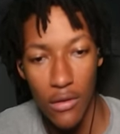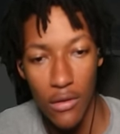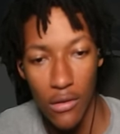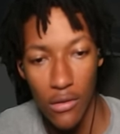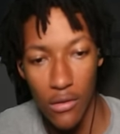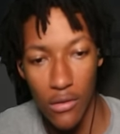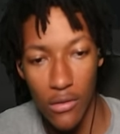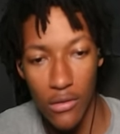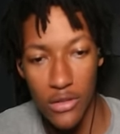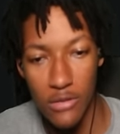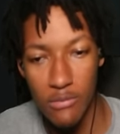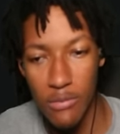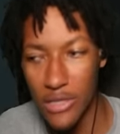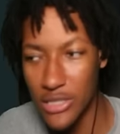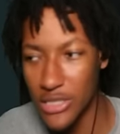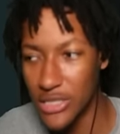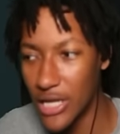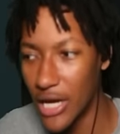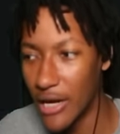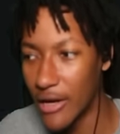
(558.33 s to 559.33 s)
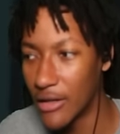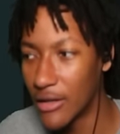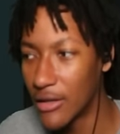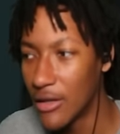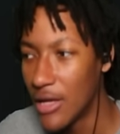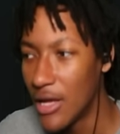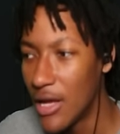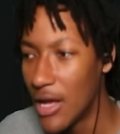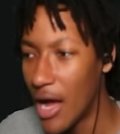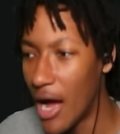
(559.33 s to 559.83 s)
Oh, this bitch is kind of...
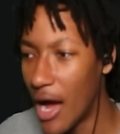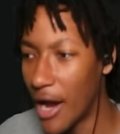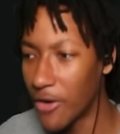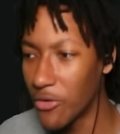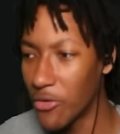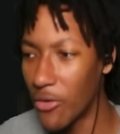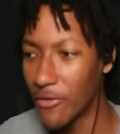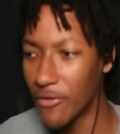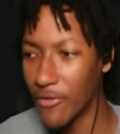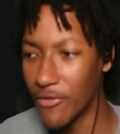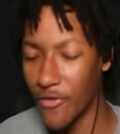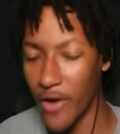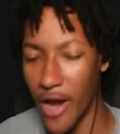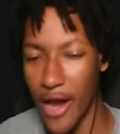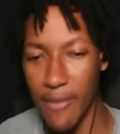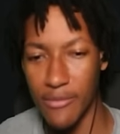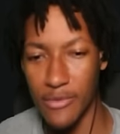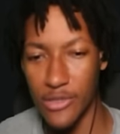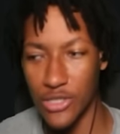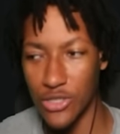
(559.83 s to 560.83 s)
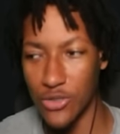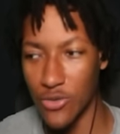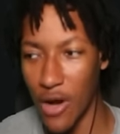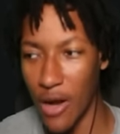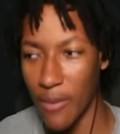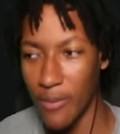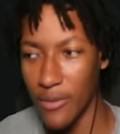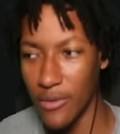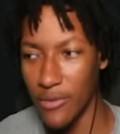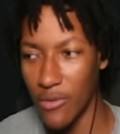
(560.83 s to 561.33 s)
I don't know if the frames is
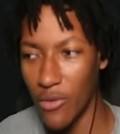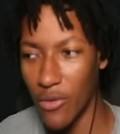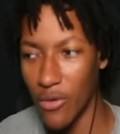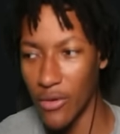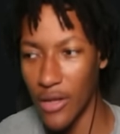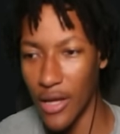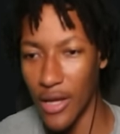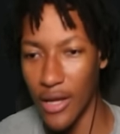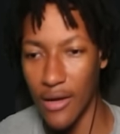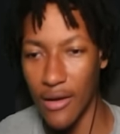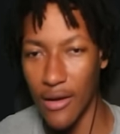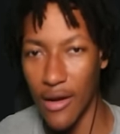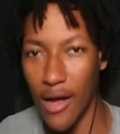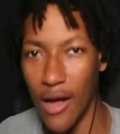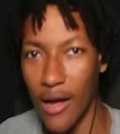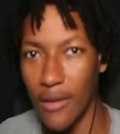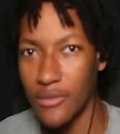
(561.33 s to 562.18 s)
dropping or like I'm